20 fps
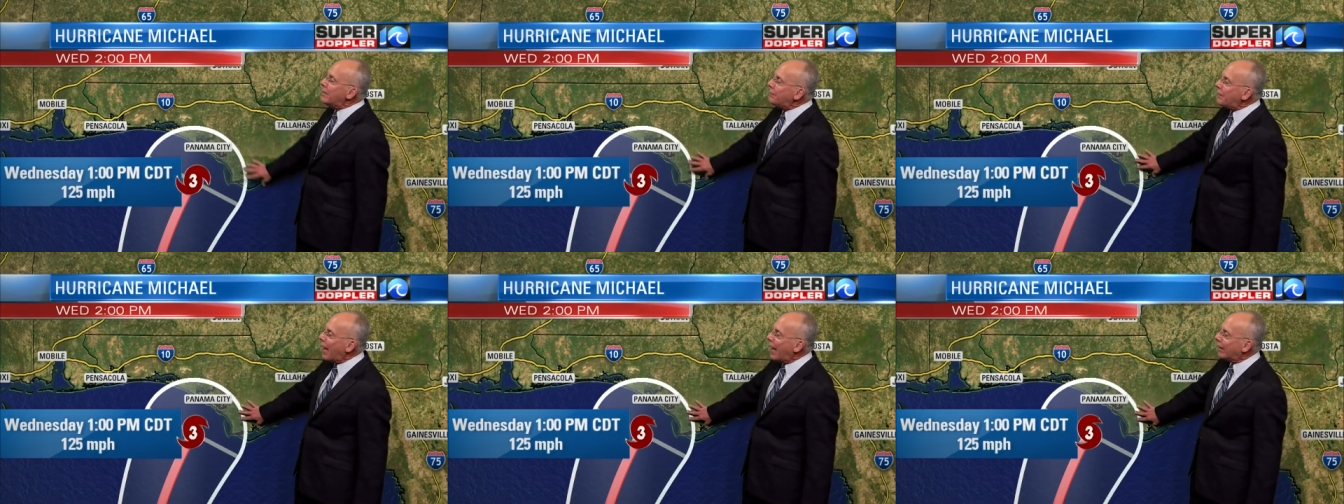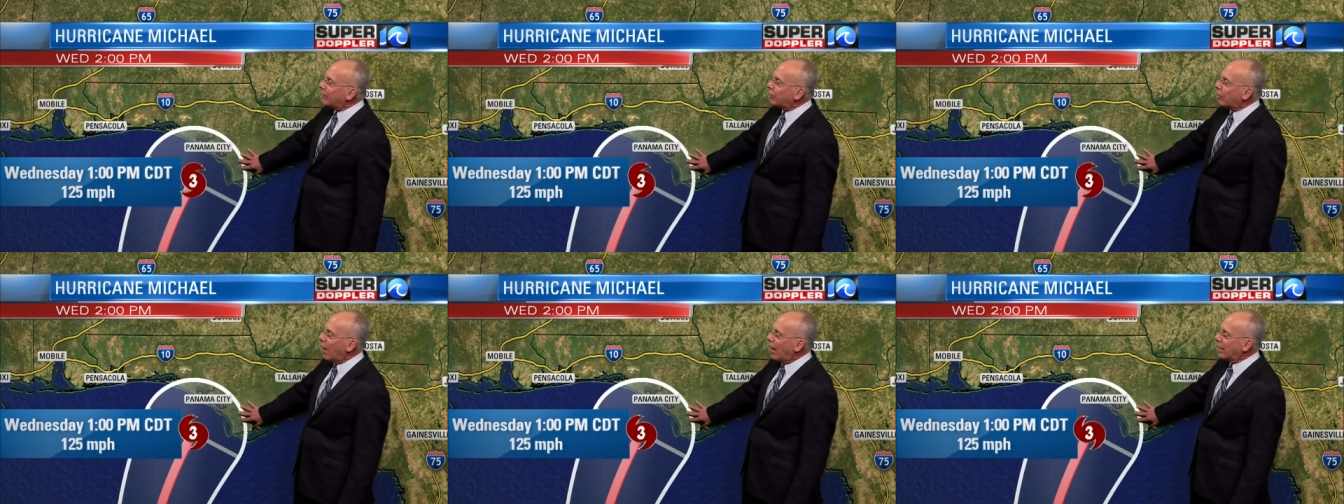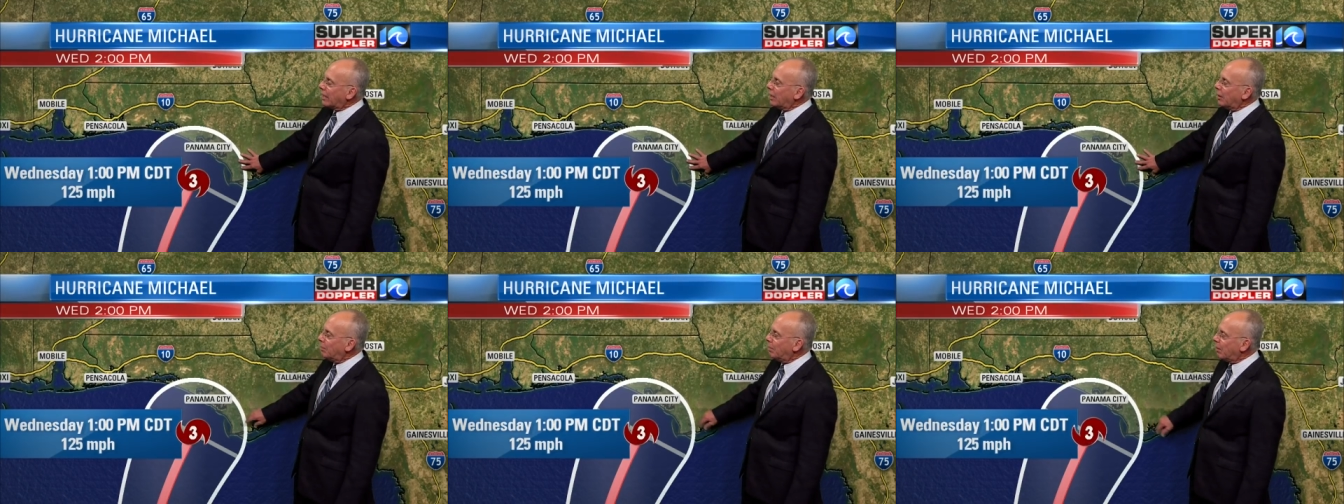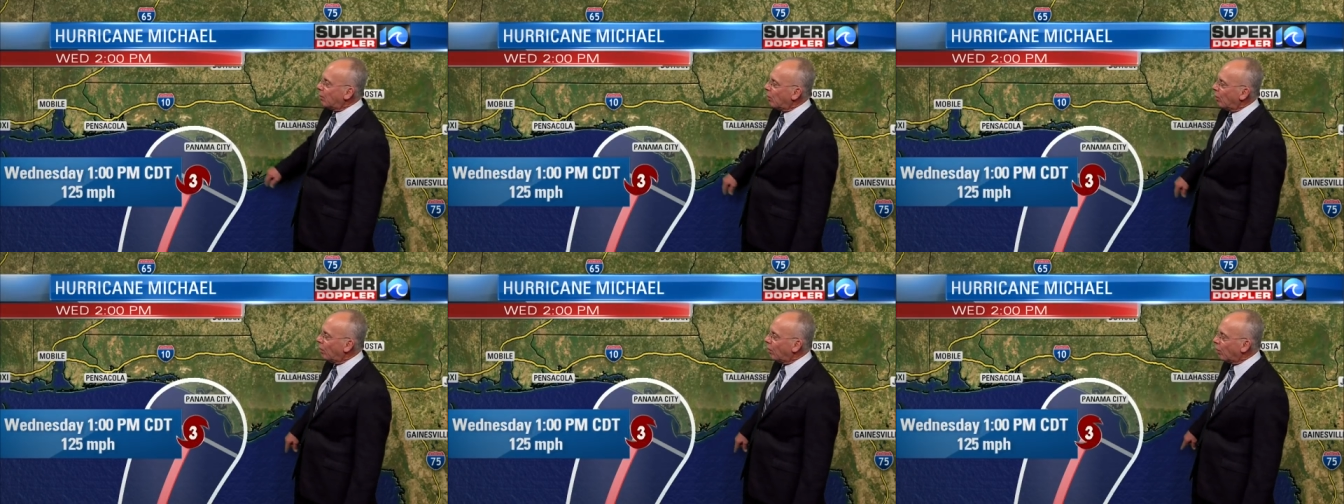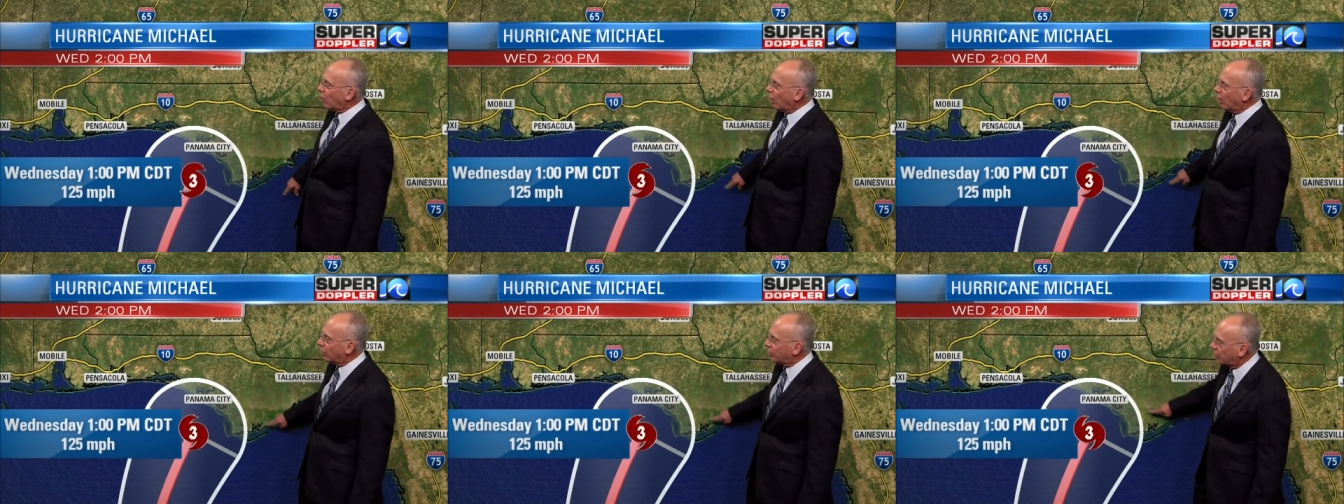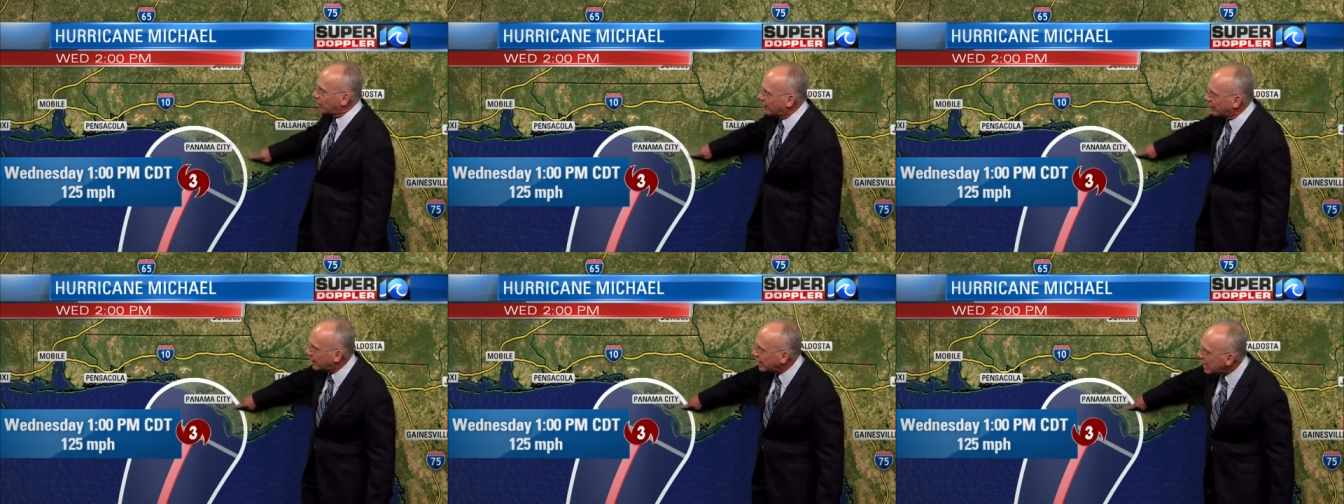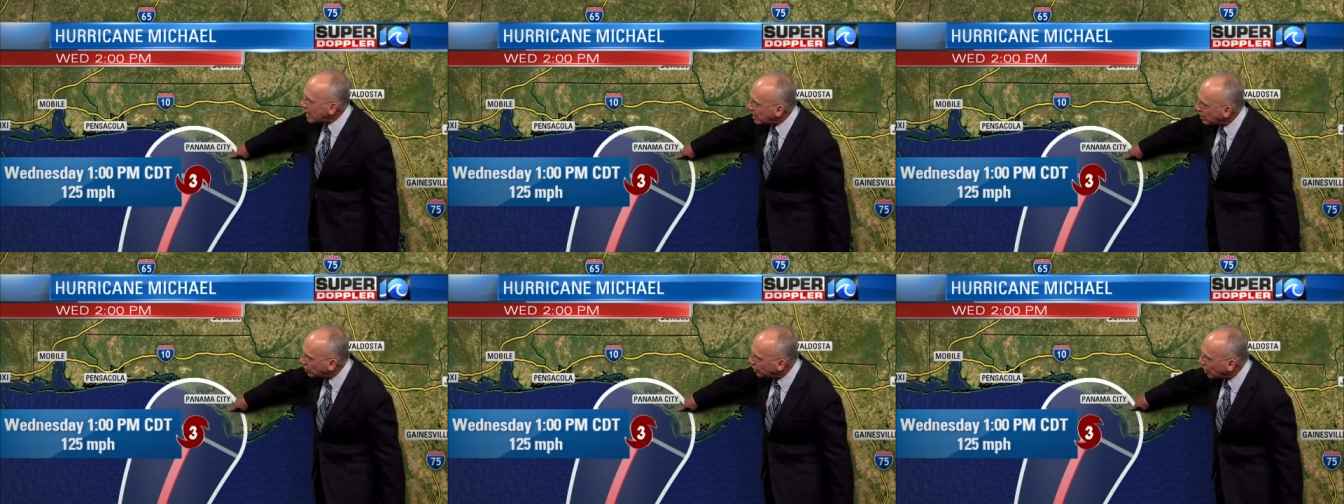That's likely to be the worst of it.
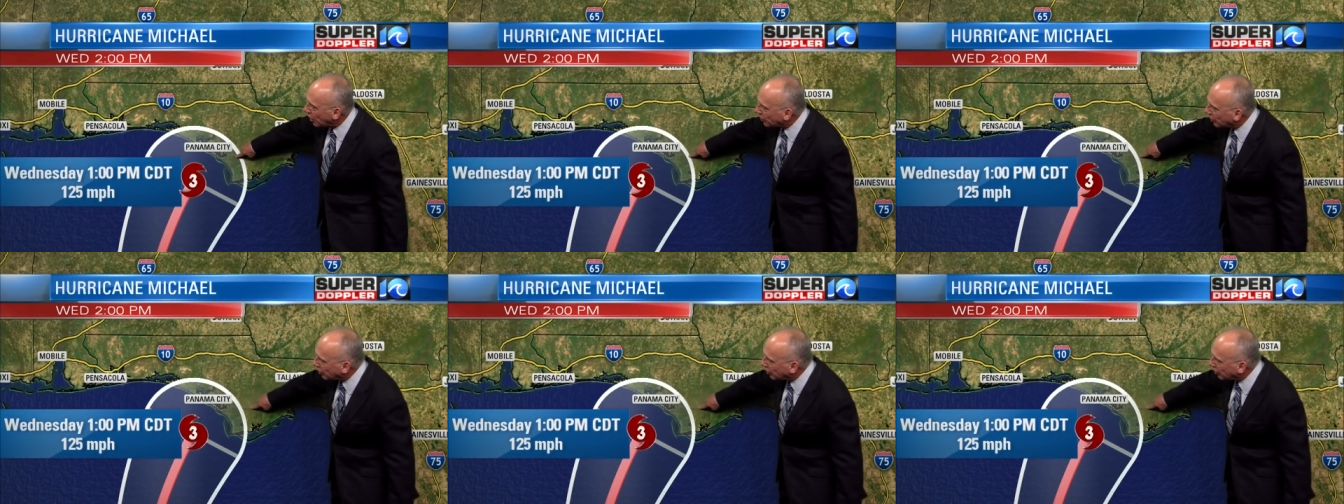You'll note